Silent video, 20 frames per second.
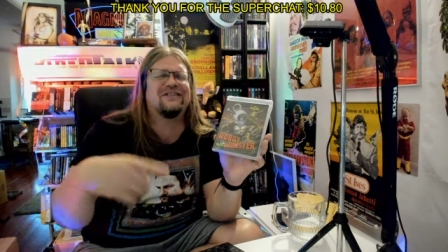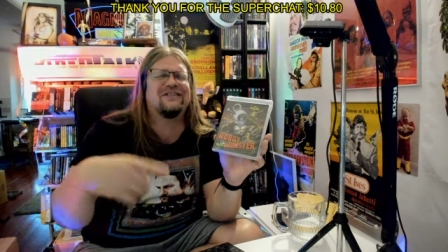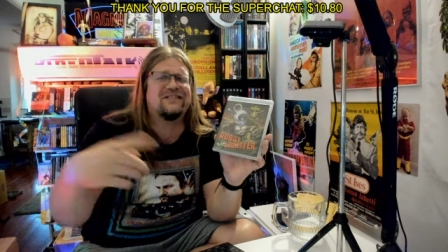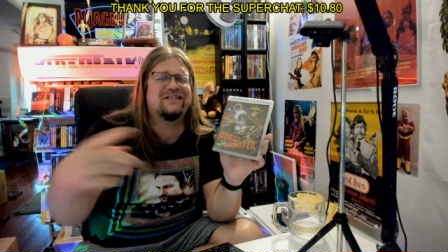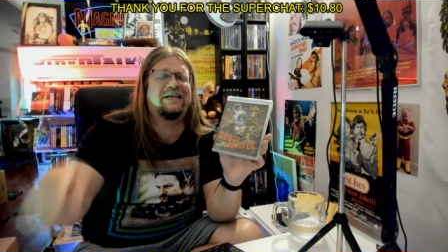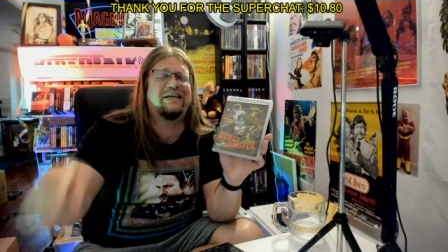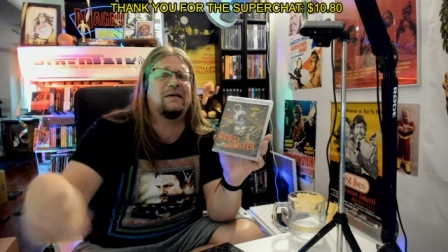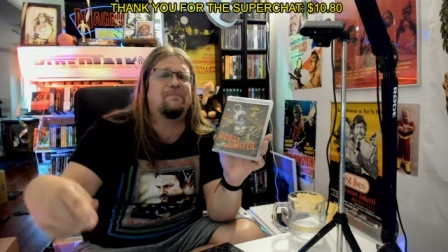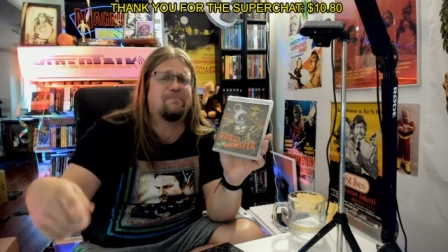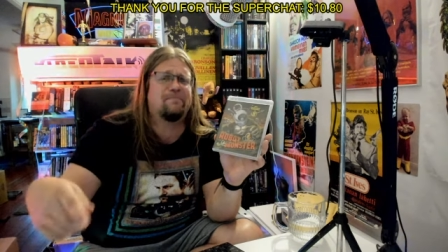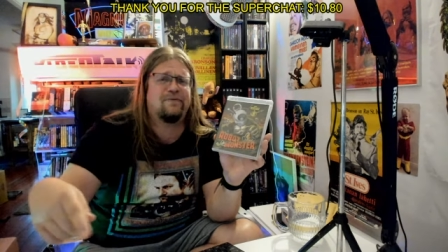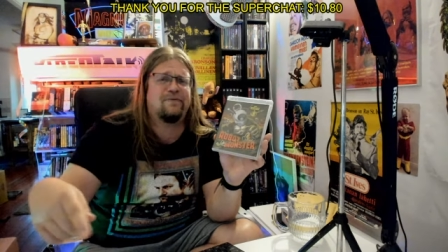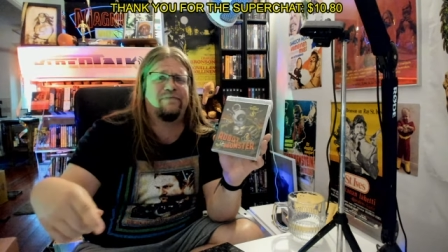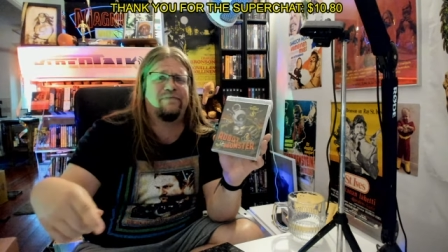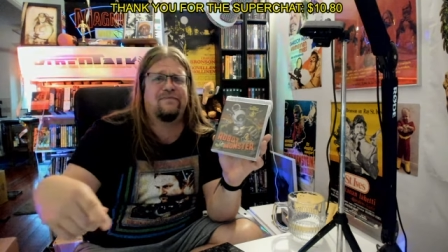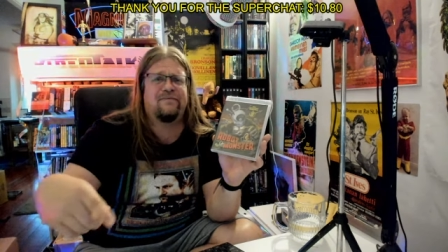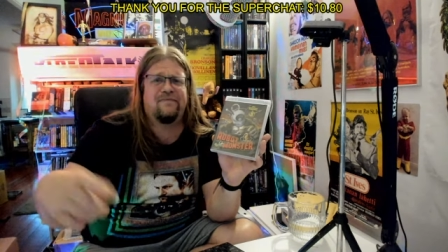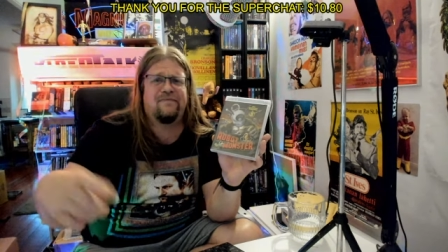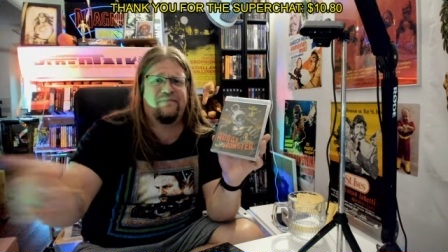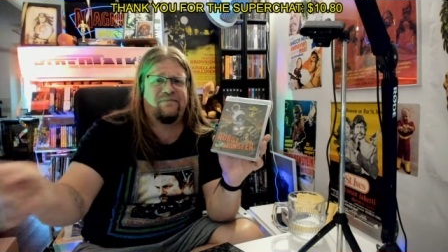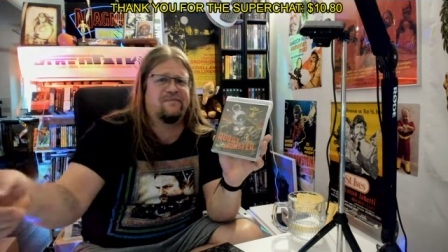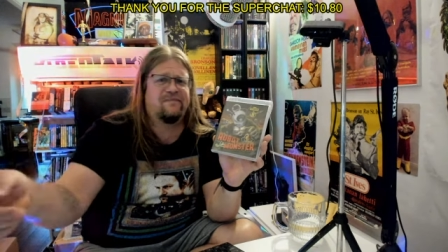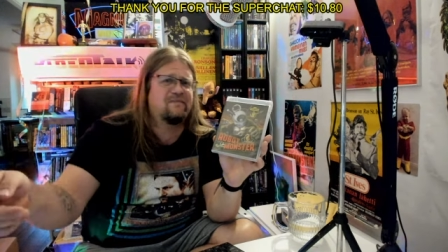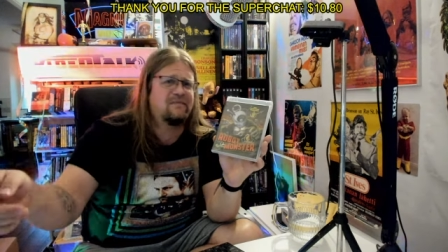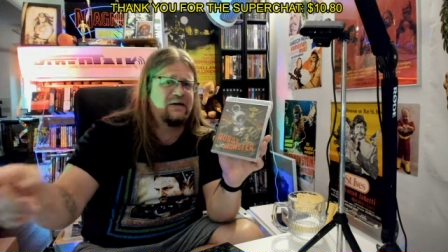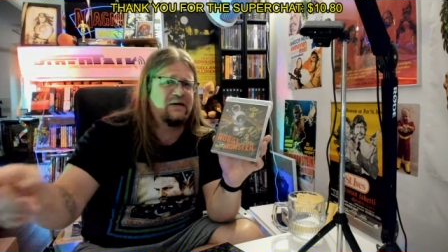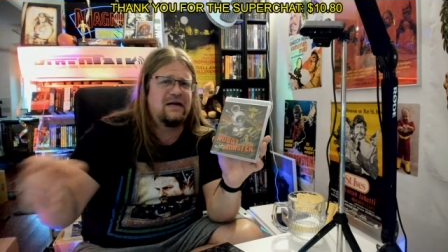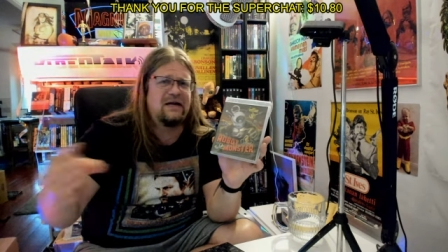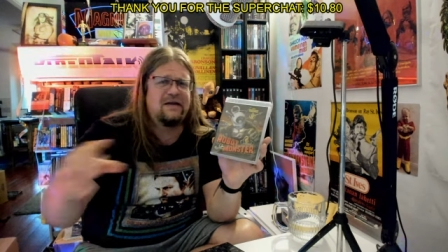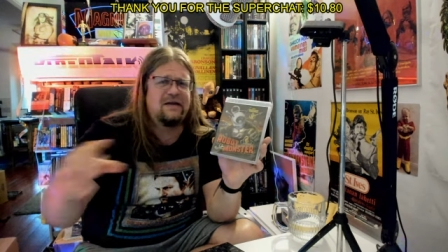skip.
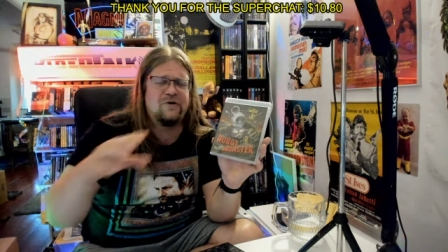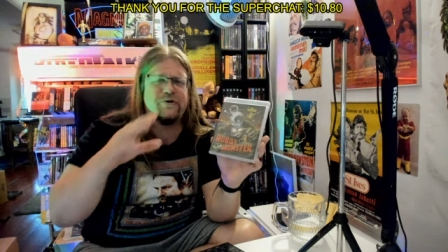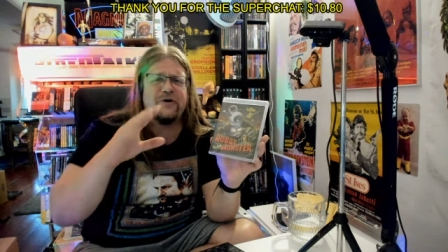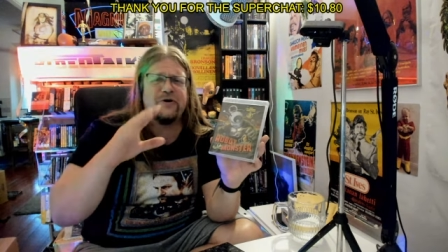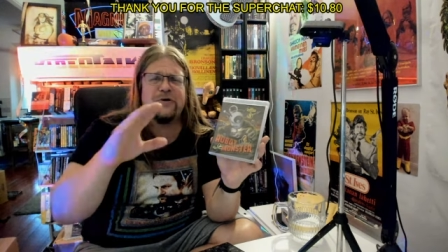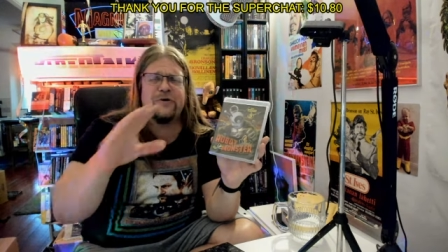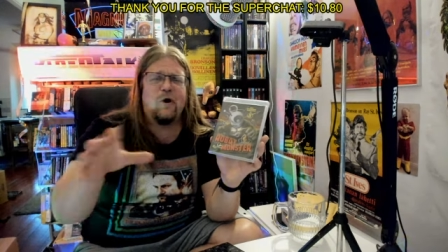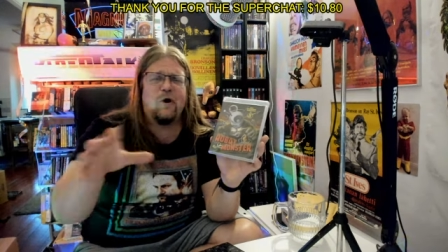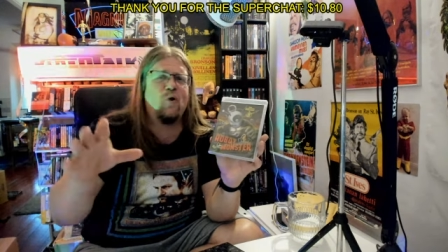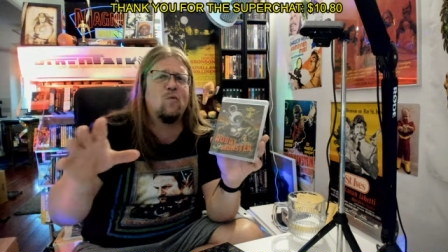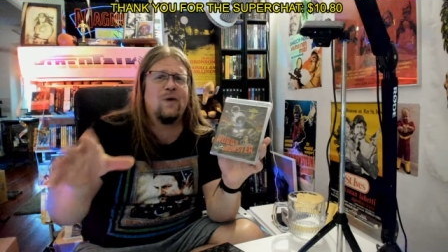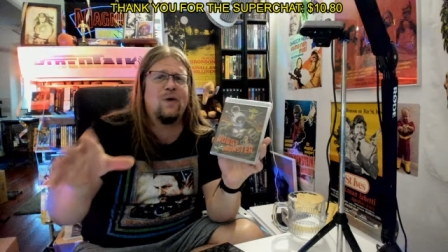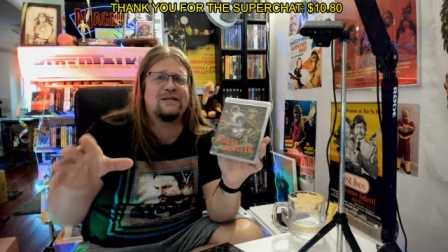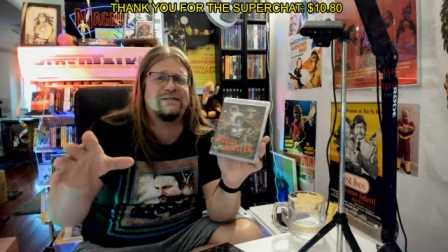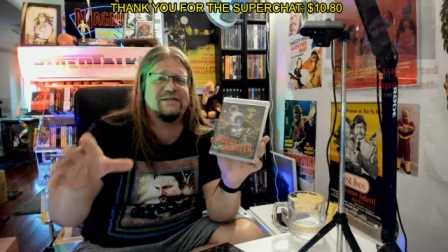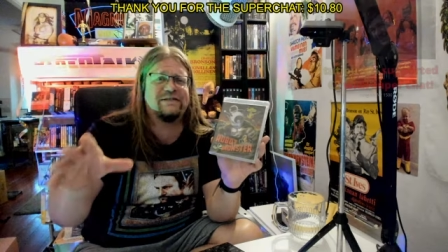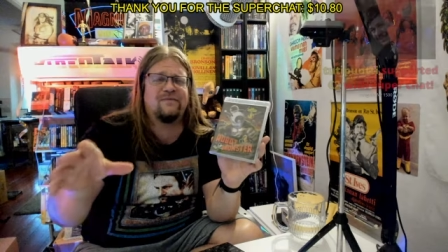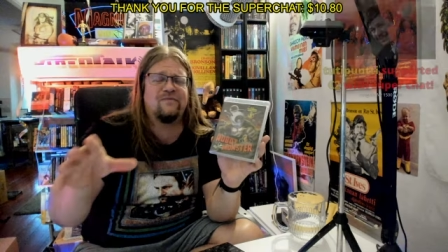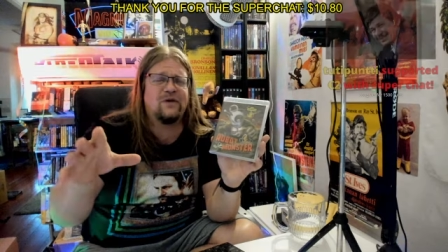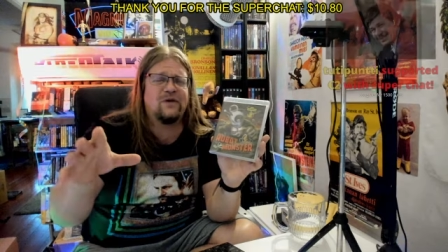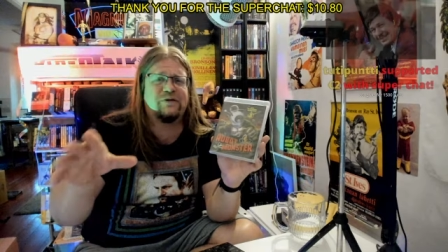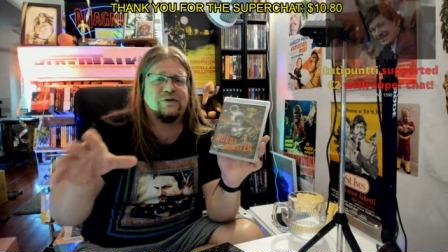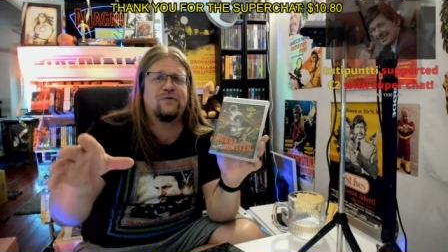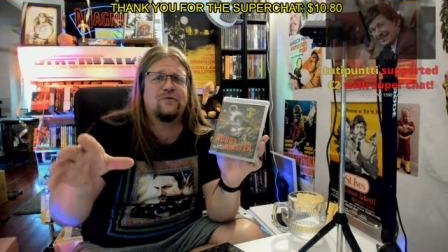You don't know what to